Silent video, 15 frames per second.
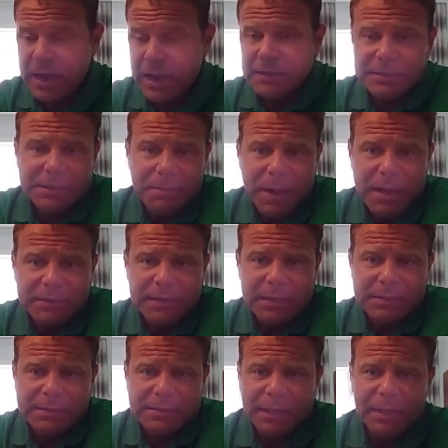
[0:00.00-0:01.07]
It just depends
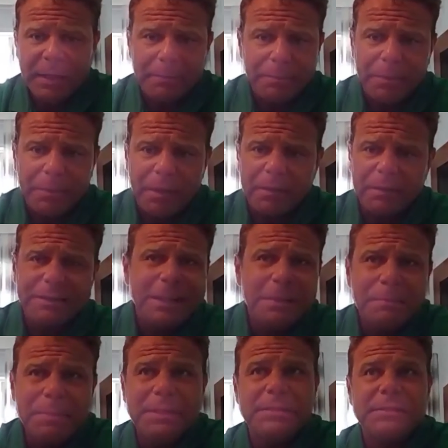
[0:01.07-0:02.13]
on the setup.
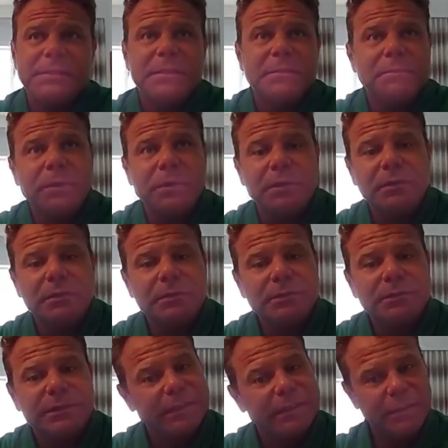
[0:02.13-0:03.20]
Keep it simple,
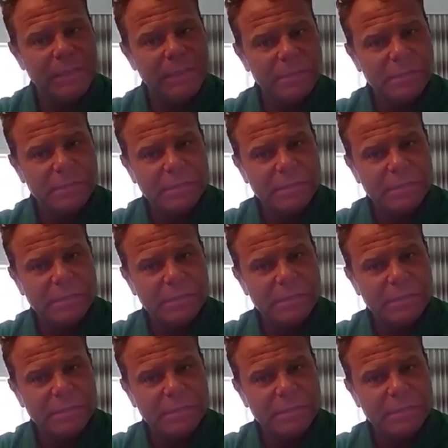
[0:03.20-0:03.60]
silly.